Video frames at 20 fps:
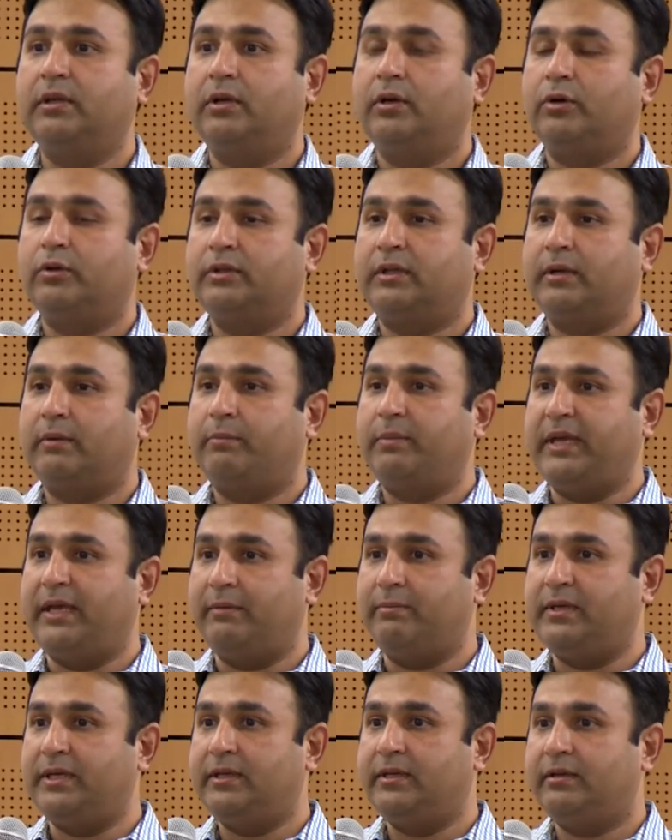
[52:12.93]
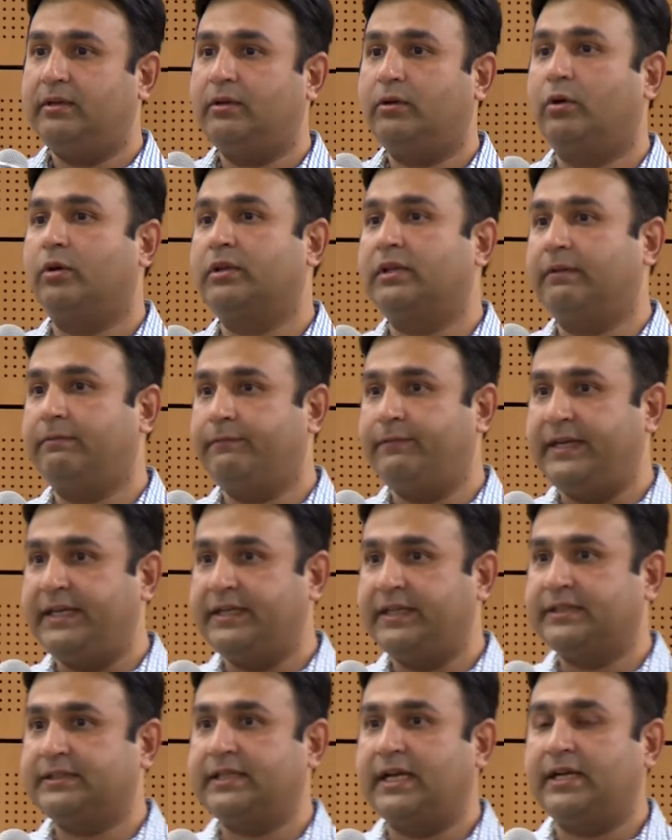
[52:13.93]
on the baby or the
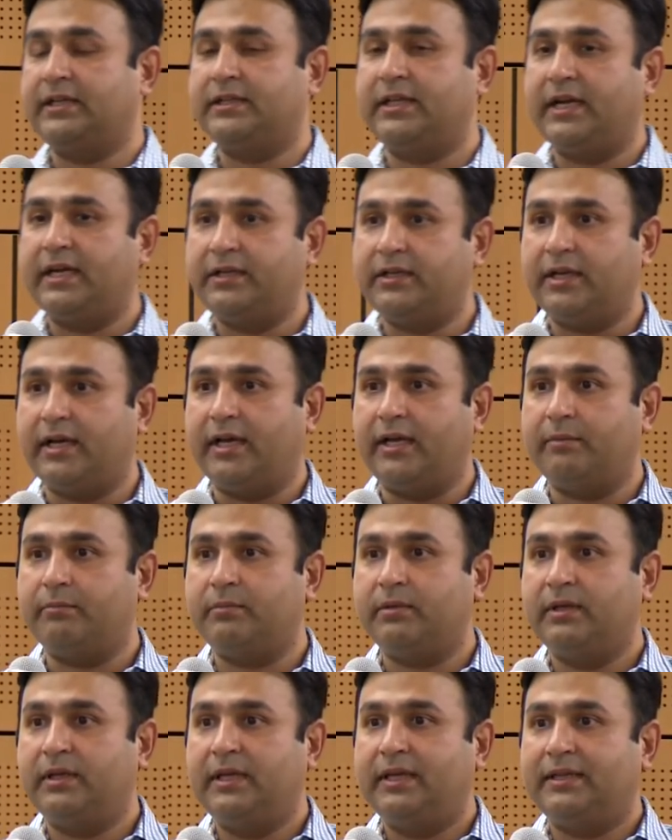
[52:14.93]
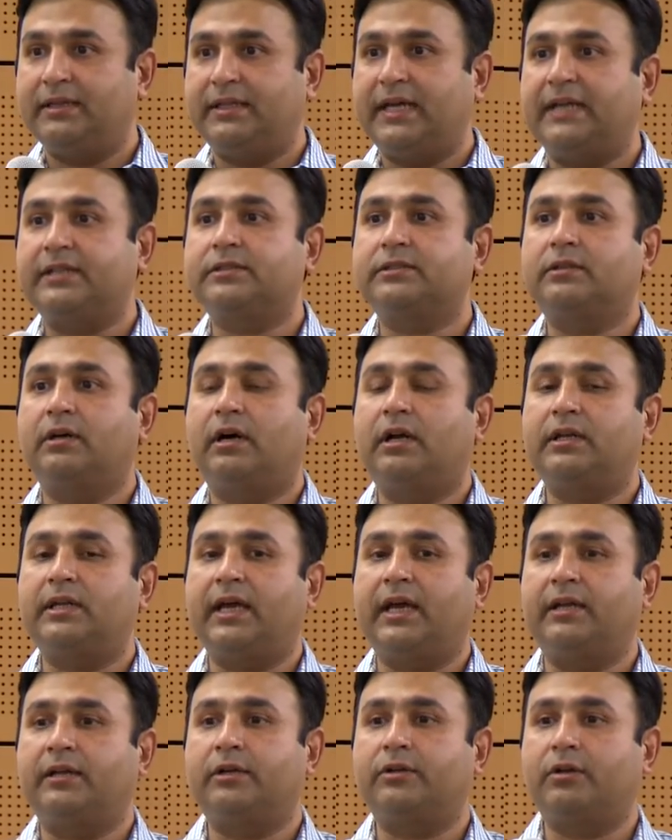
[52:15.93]
fetus at that time. That's called
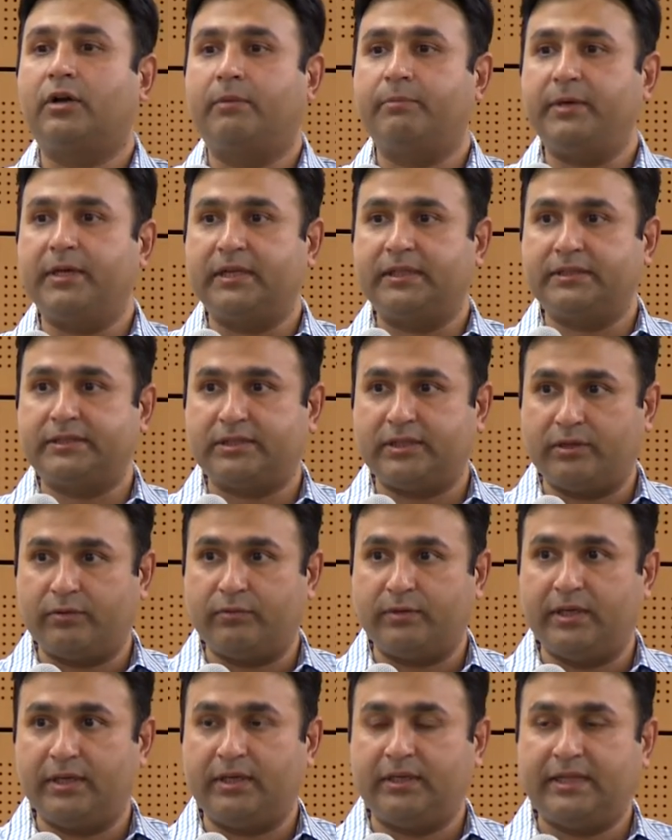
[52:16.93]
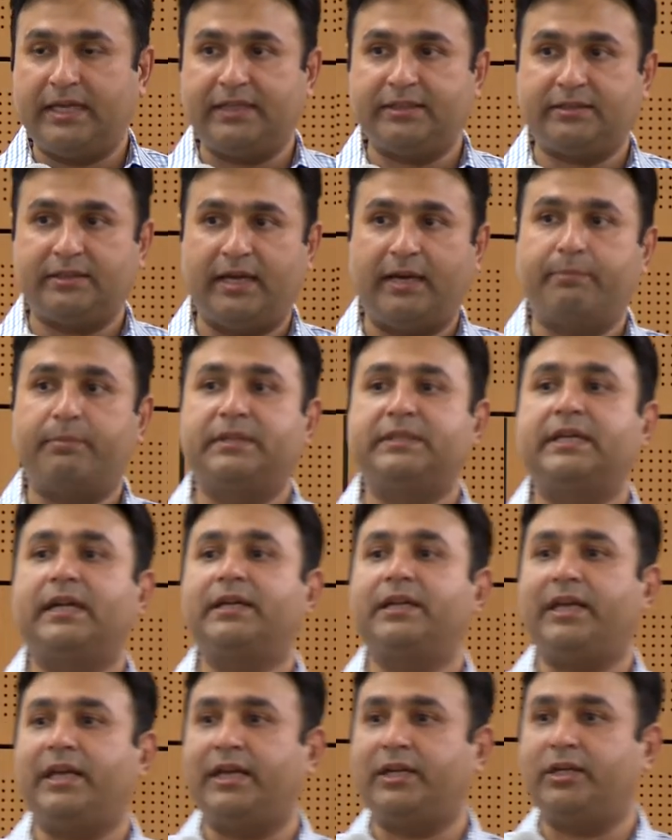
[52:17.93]
anatomical survey. That happens
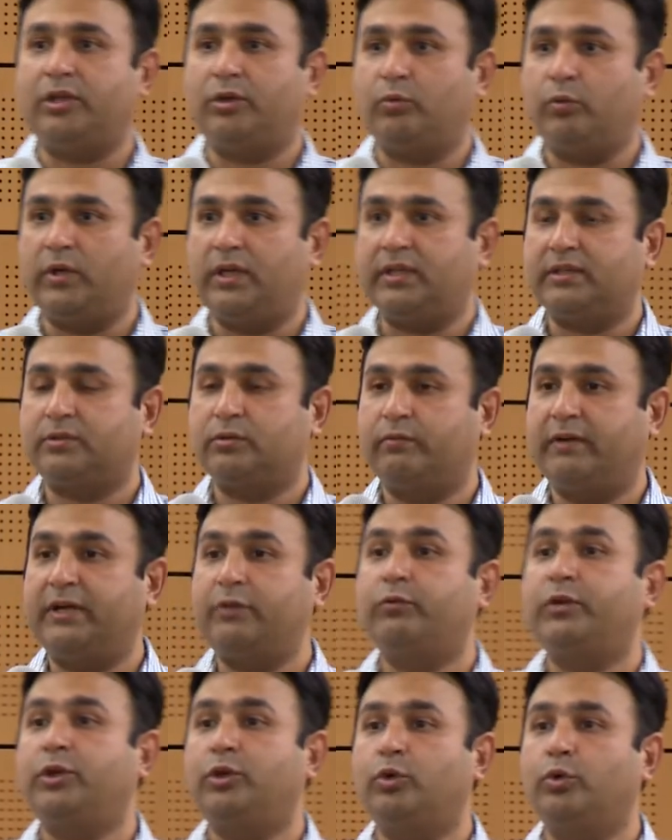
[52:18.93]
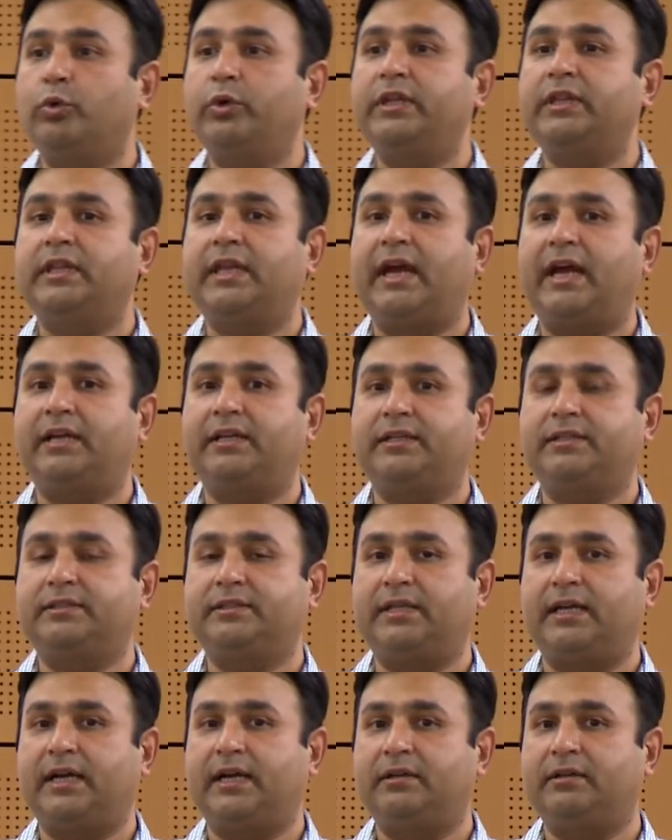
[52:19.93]
at 18 weeks. What we do in that is
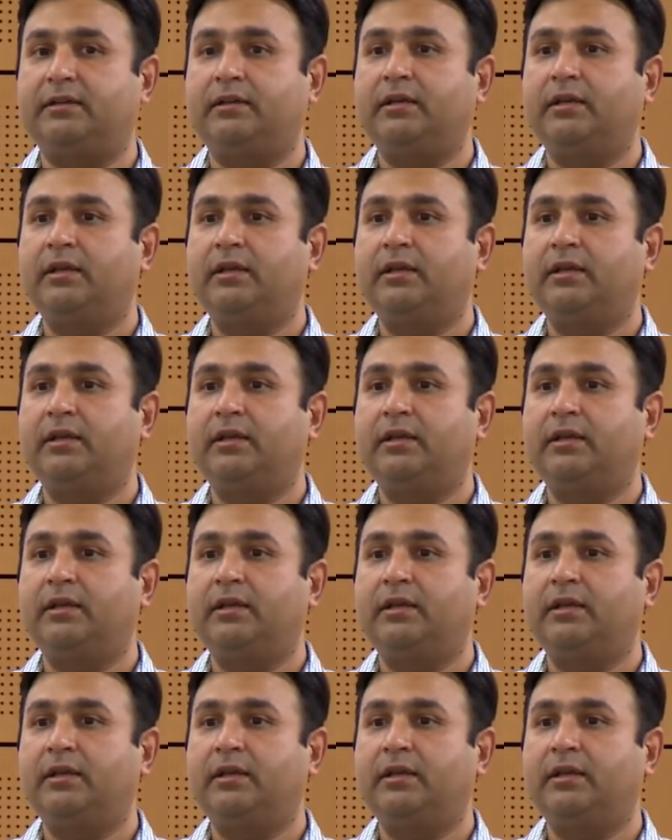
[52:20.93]
that